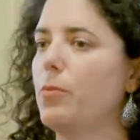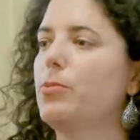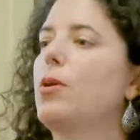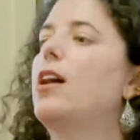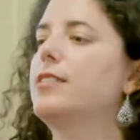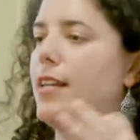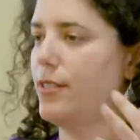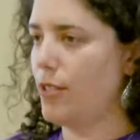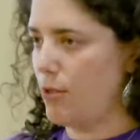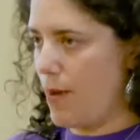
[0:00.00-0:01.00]

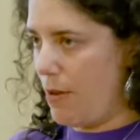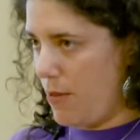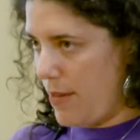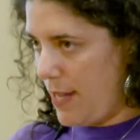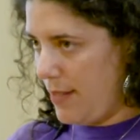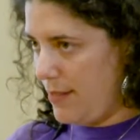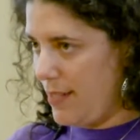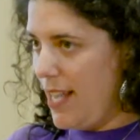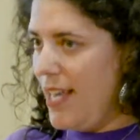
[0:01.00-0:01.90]
process around things.